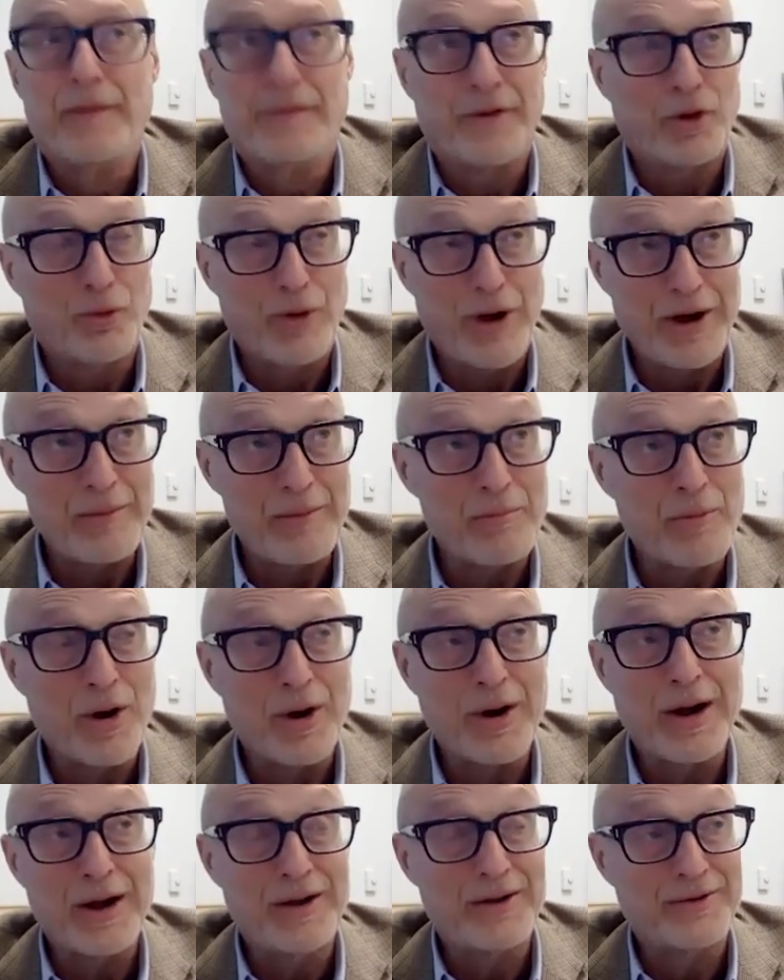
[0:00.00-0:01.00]
The credit
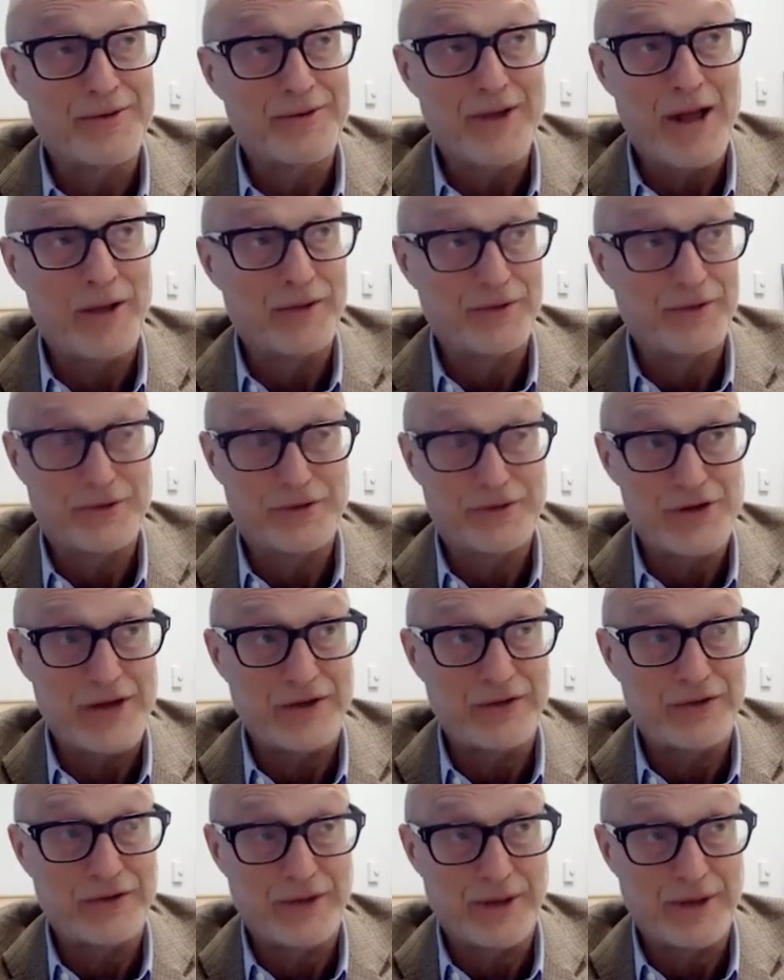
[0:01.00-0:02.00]
market is now
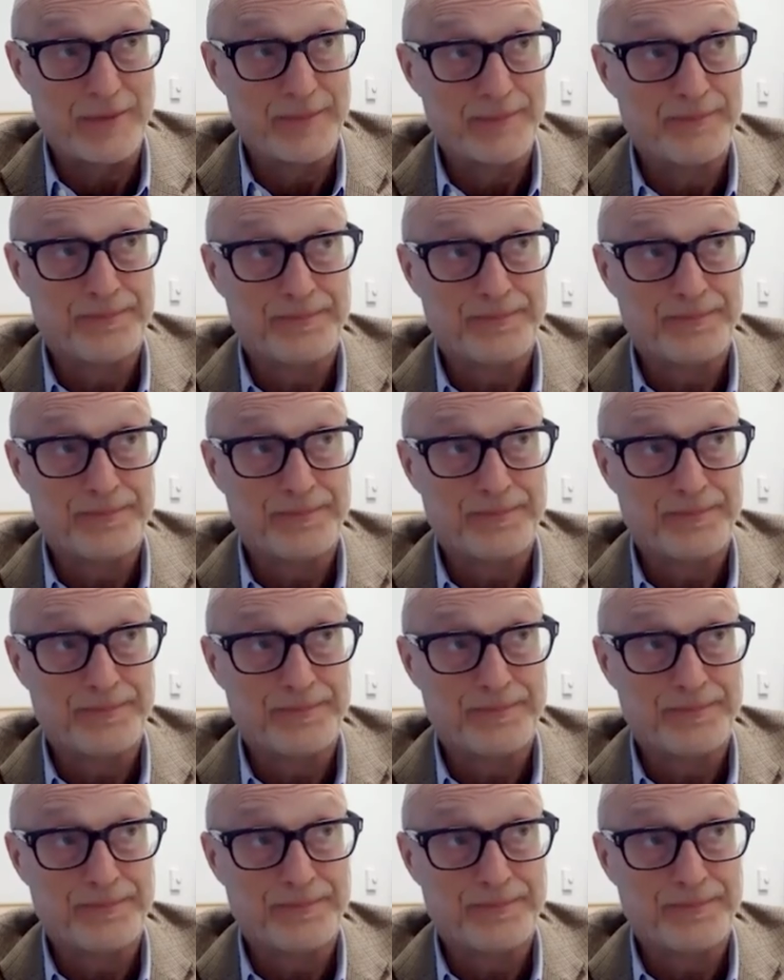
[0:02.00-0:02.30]
suggesting